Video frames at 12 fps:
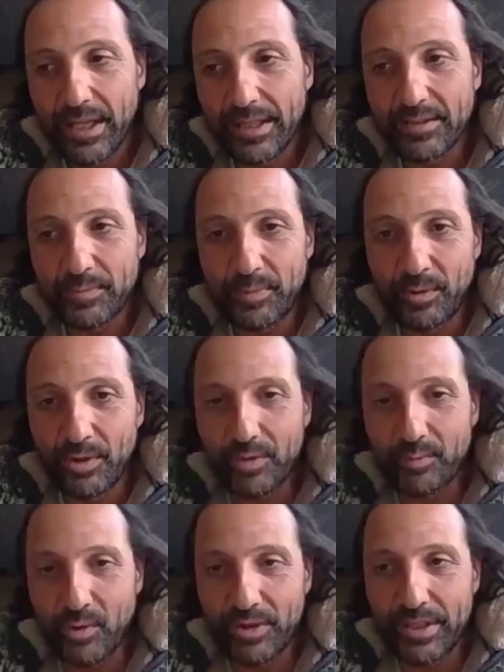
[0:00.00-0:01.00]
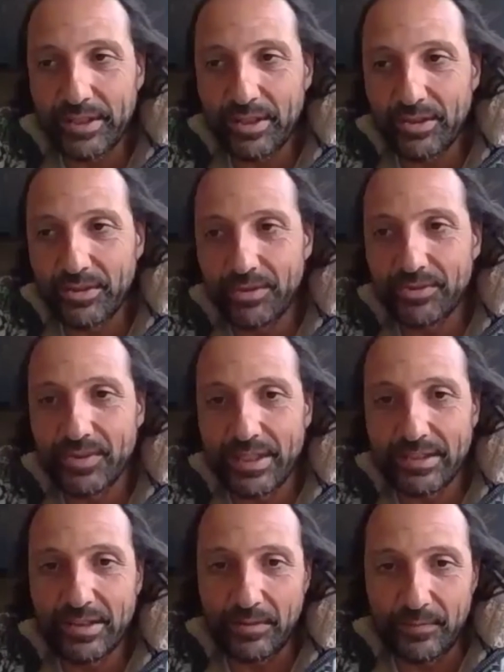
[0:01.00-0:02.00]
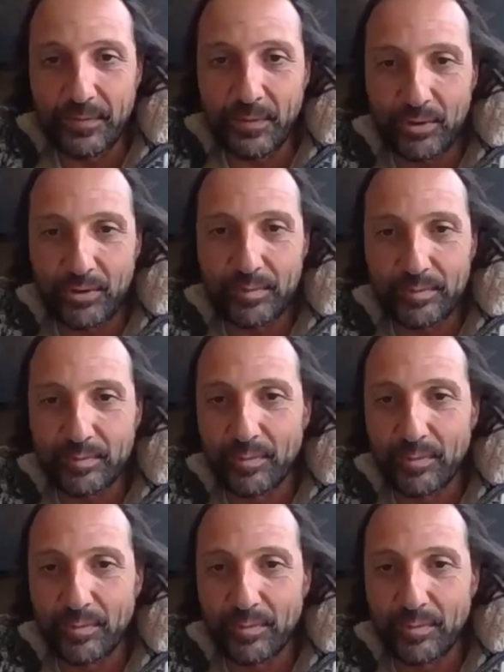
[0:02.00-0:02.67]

explored more than others and confirmed